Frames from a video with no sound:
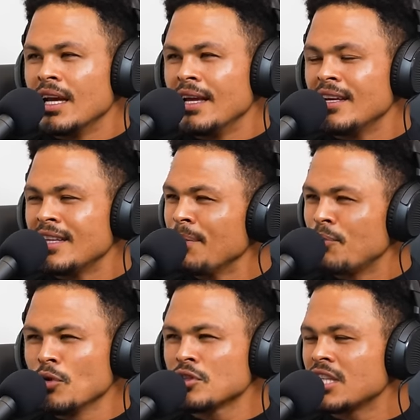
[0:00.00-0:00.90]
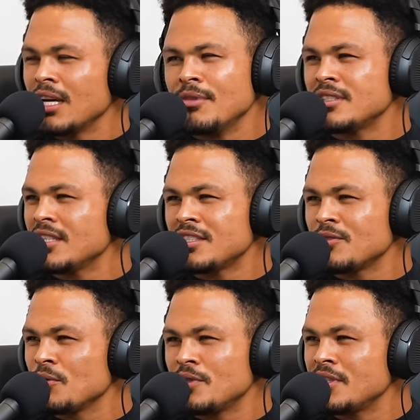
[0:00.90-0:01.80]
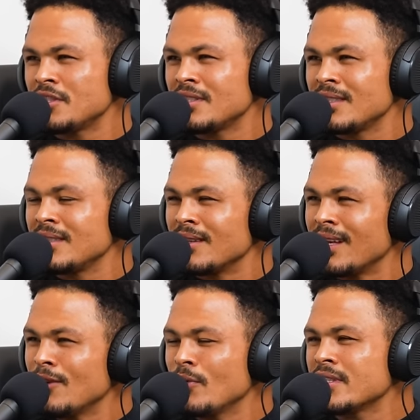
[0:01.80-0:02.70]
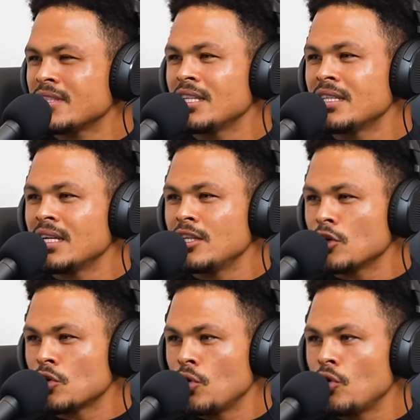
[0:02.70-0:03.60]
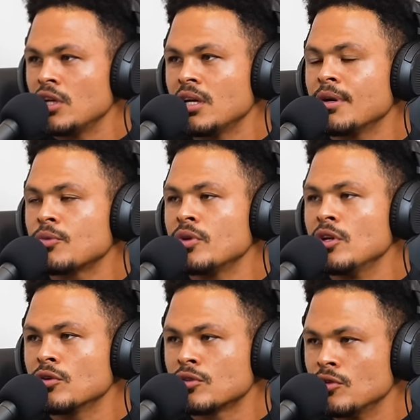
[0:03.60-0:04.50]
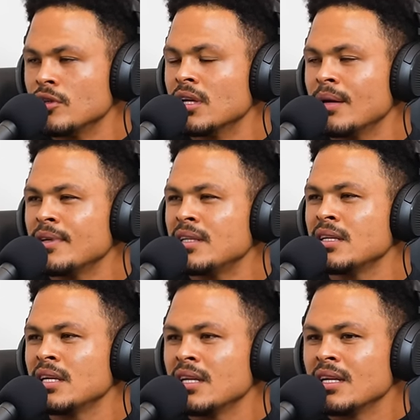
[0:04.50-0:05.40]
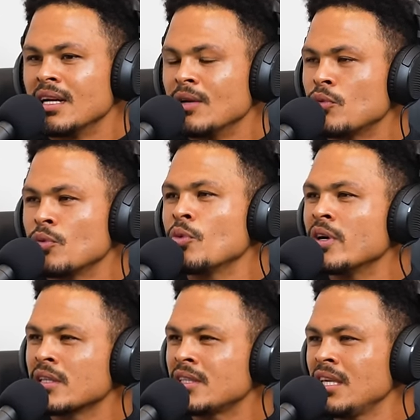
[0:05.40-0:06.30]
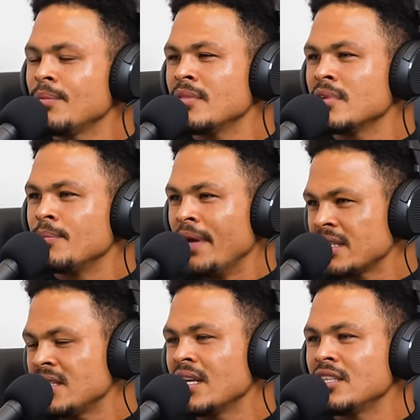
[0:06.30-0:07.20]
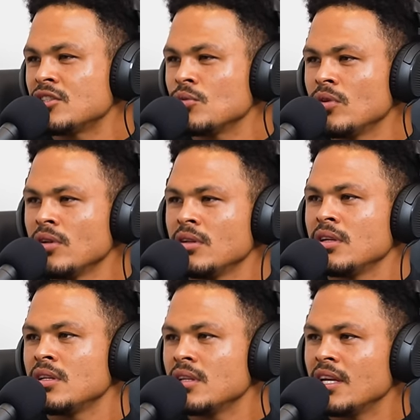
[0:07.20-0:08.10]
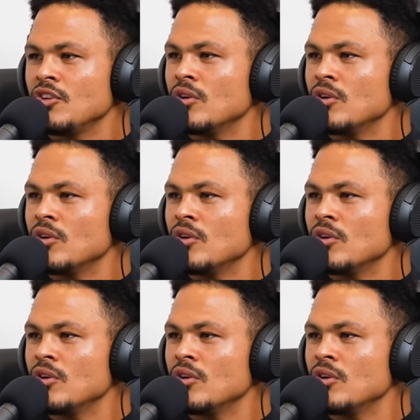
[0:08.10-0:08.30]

I, and I, that Bulls game, it just we just I don't want to say turn the corner, but we looked good. I mean, uh, we were a team backs against the wall, And you